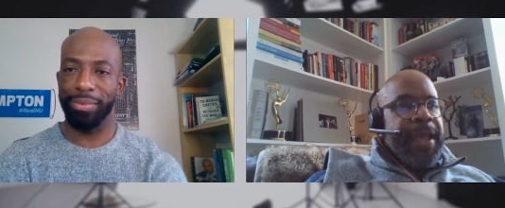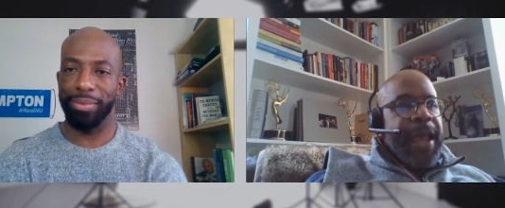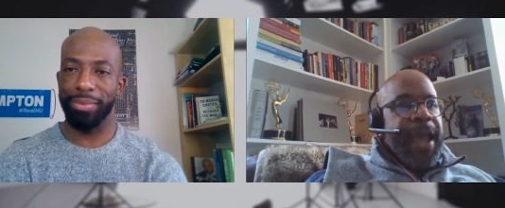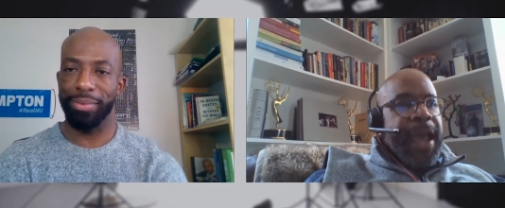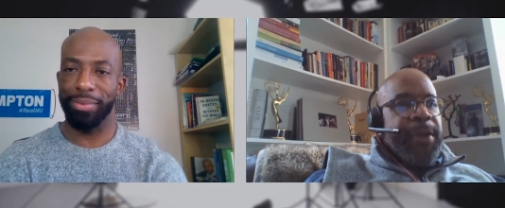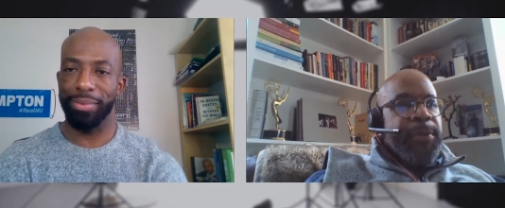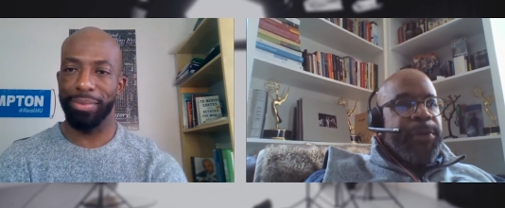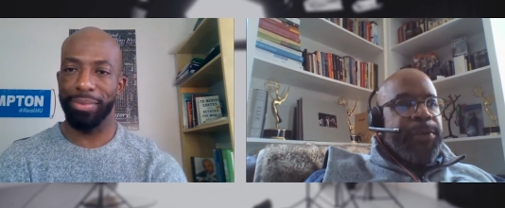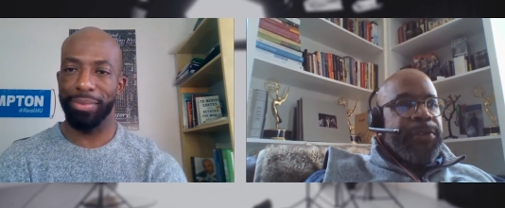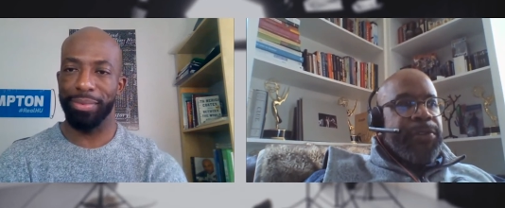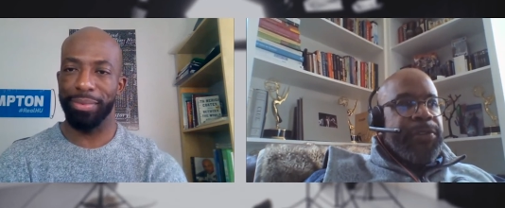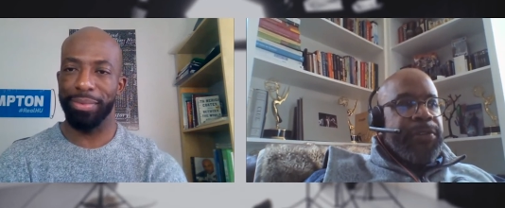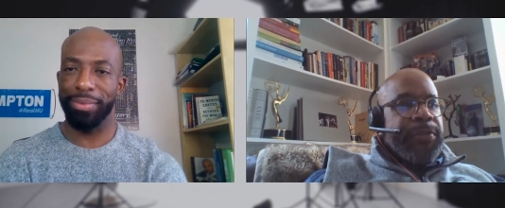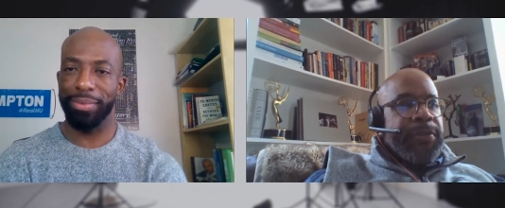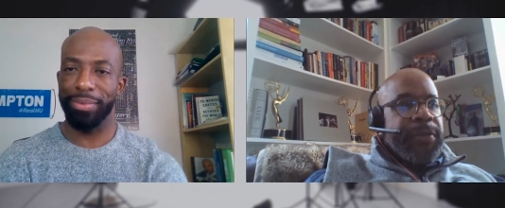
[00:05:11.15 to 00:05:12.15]
Speaker 1: I
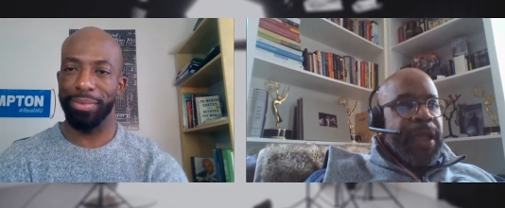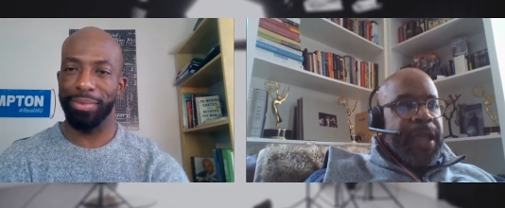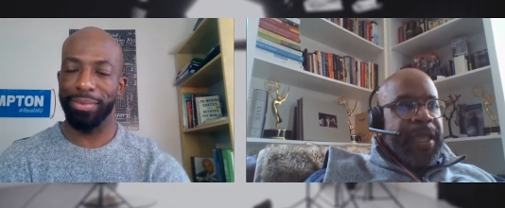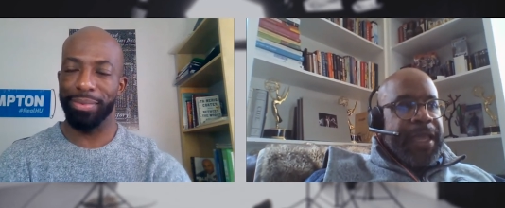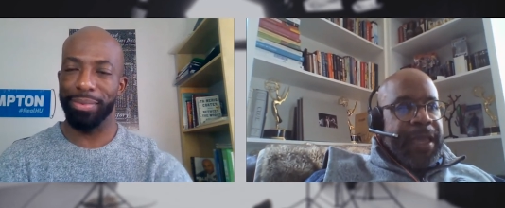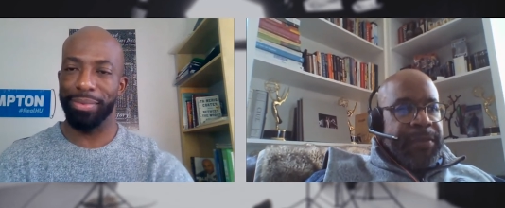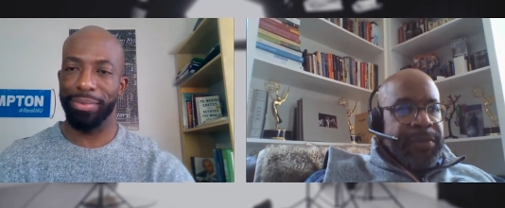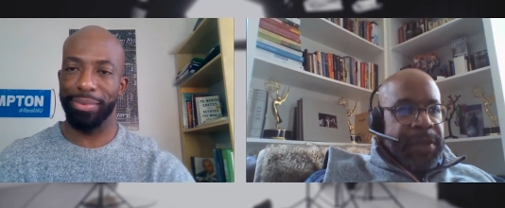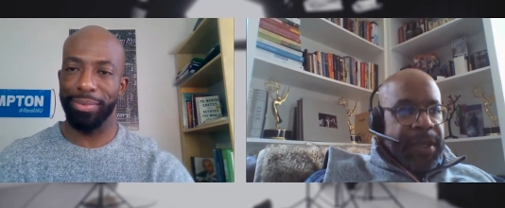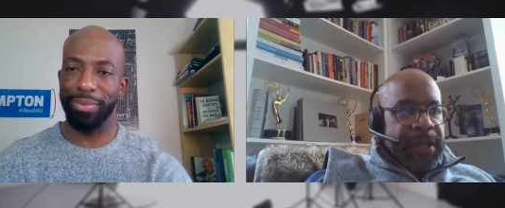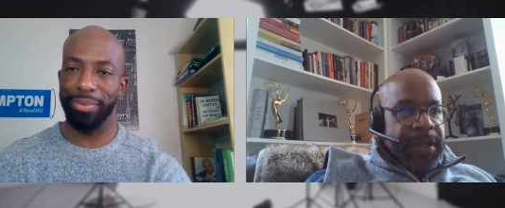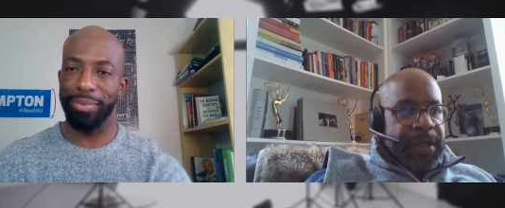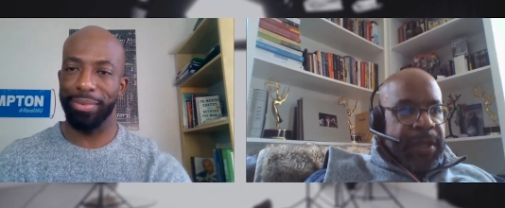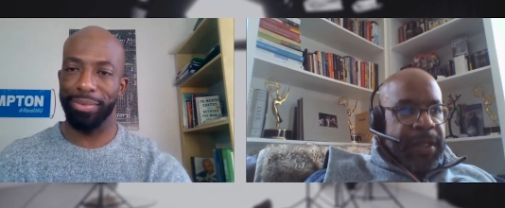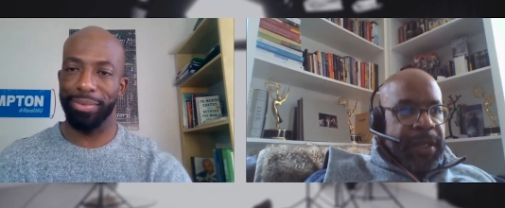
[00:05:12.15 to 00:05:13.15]
was uh,
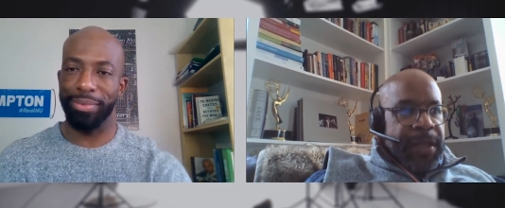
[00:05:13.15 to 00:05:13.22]
given